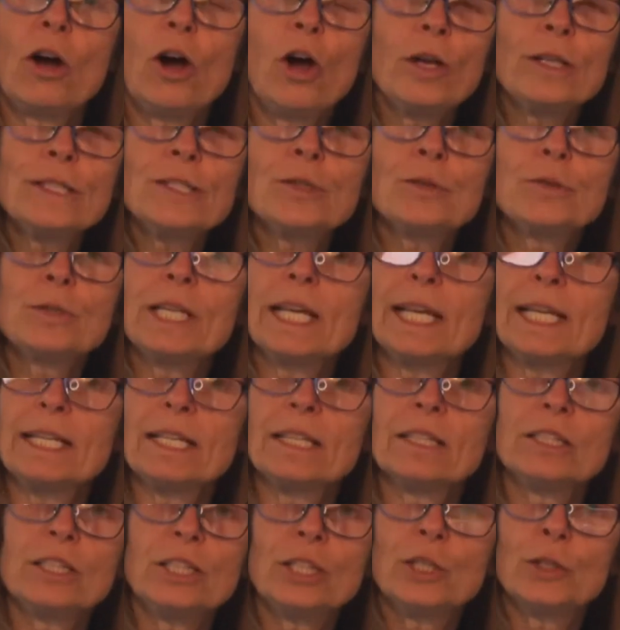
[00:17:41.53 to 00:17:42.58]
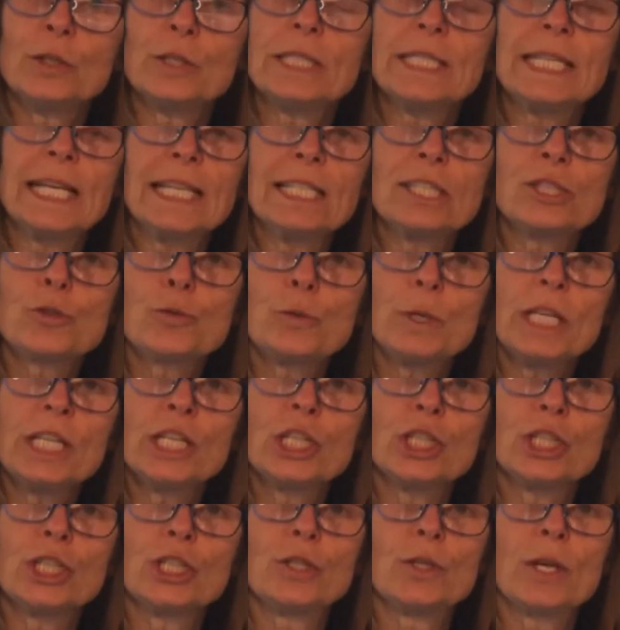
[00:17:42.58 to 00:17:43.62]
also it tastes really
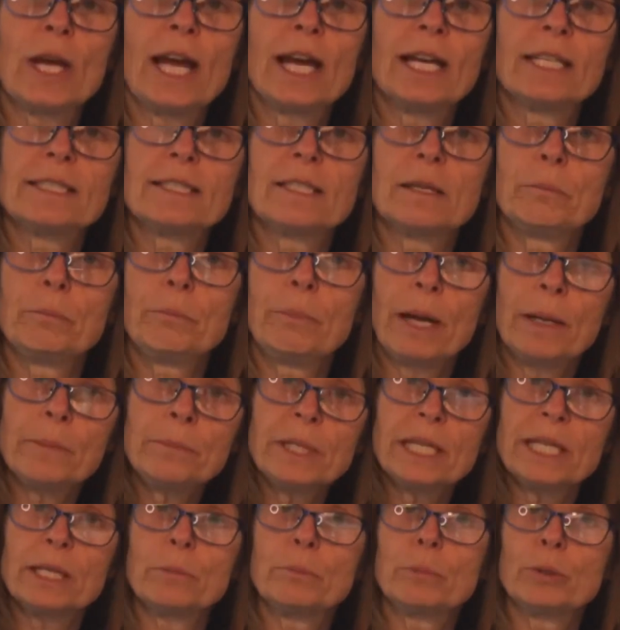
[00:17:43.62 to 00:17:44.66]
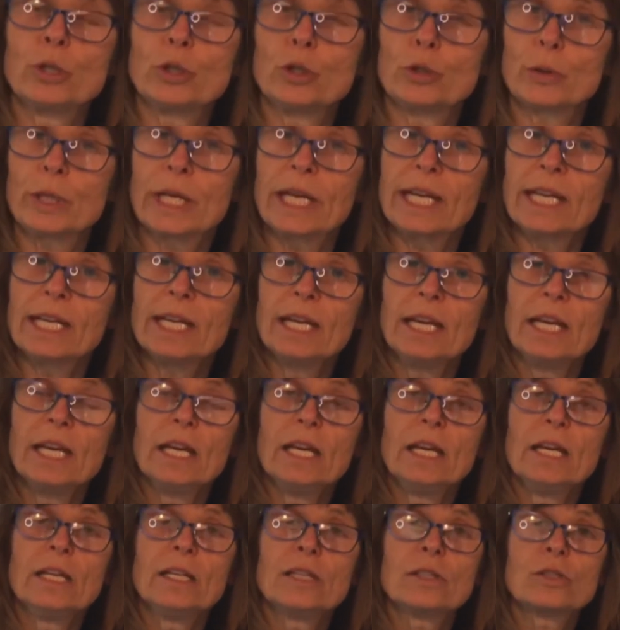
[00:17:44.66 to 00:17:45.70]
good to add some pumpkin puree.
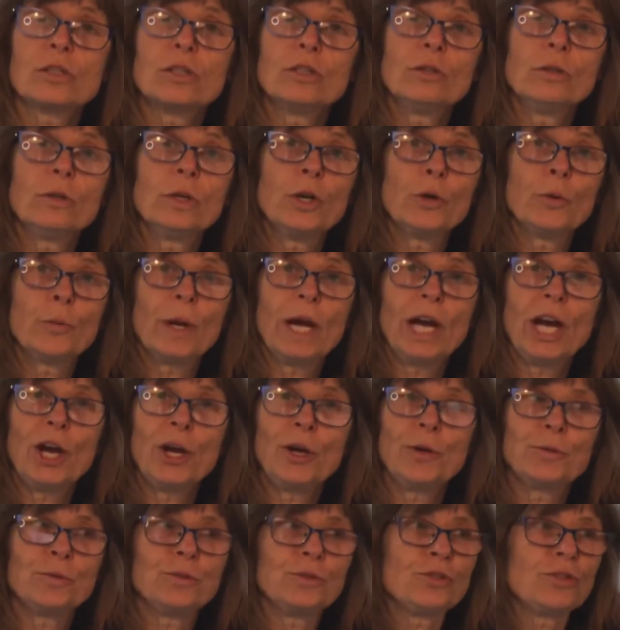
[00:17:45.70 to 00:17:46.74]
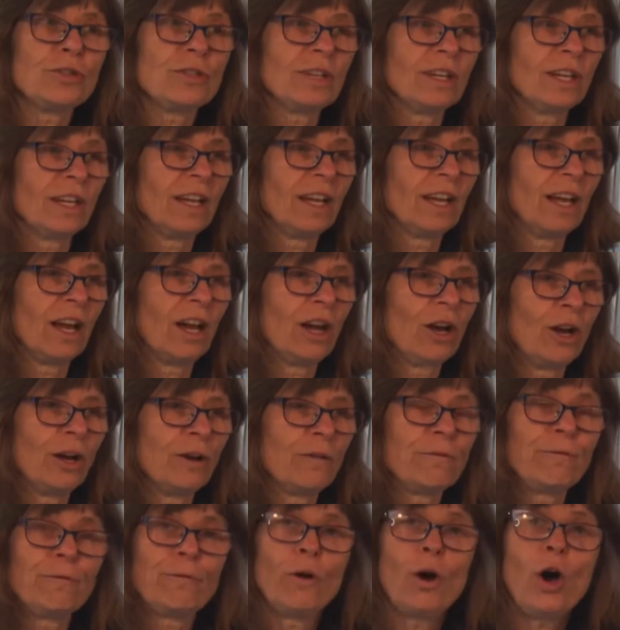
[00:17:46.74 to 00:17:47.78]
So around
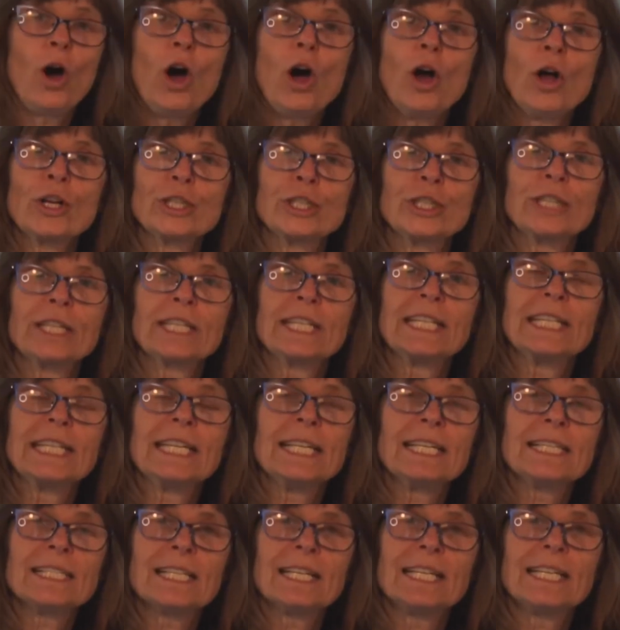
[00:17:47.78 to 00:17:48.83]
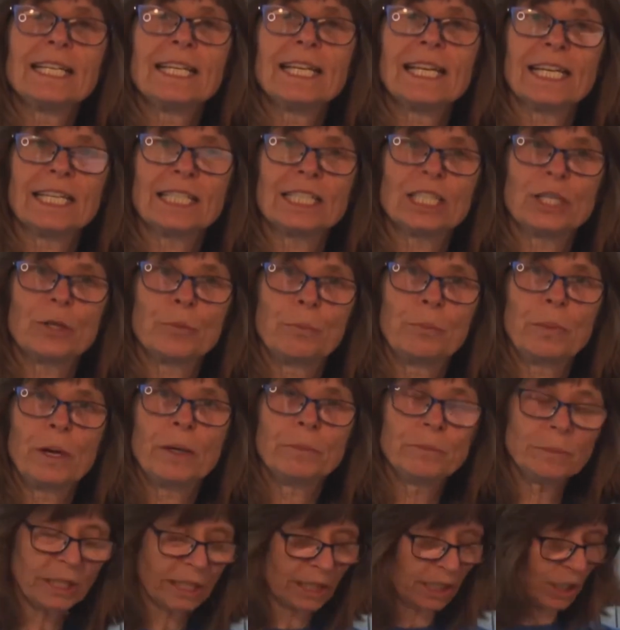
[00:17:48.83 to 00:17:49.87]
fall, you can easily get
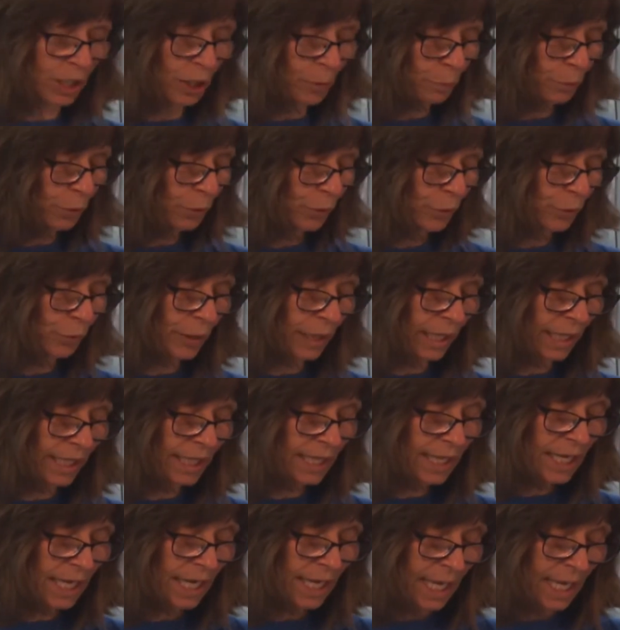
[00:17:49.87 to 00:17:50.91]
pumpkin puree